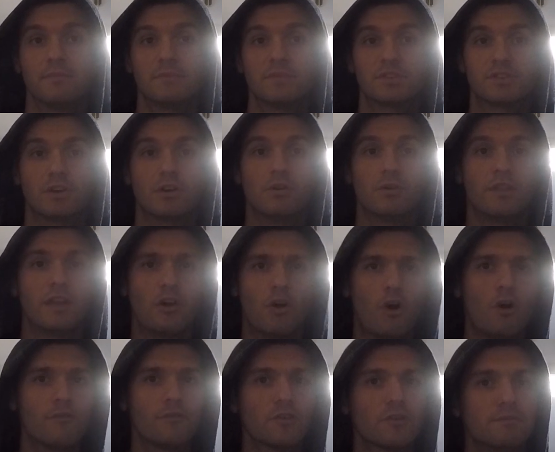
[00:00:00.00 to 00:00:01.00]
So they
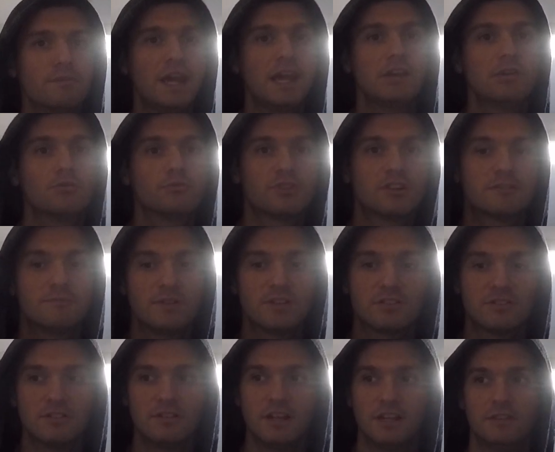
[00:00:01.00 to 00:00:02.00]
offer a manual
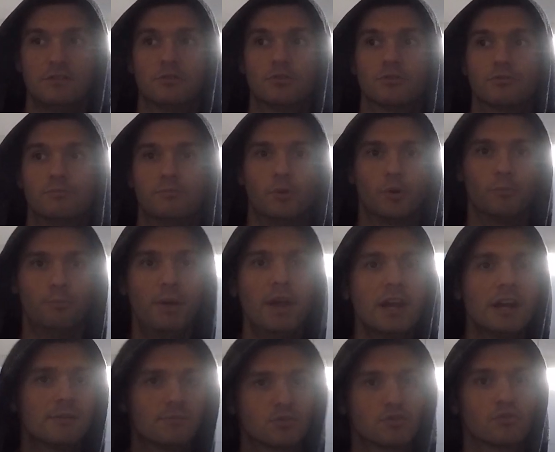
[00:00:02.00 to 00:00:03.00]
transmission in their
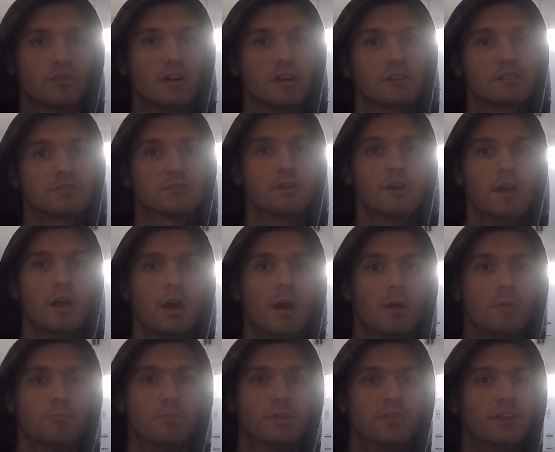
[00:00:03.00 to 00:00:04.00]
pickup trucks,
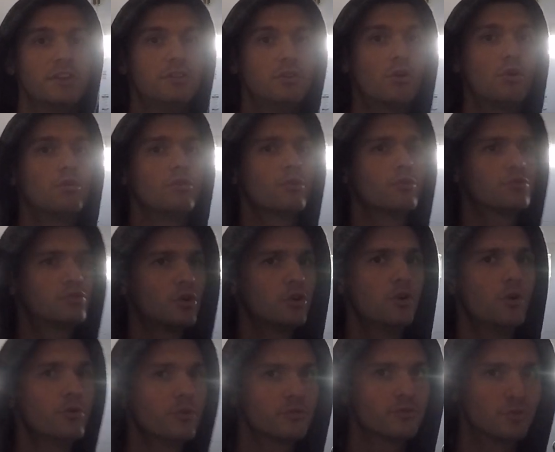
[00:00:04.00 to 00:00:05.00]
but they don't in their
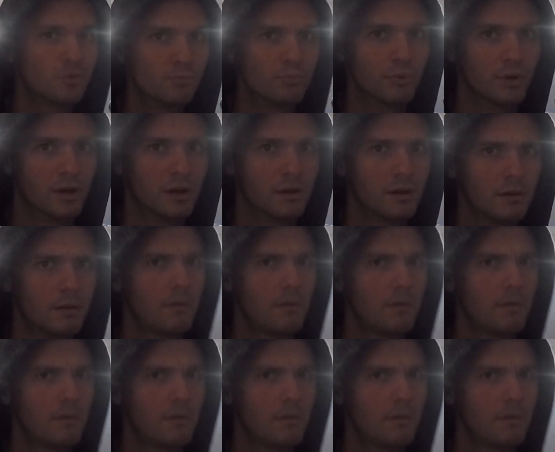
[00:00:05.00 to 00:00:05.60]
Toyota Supra.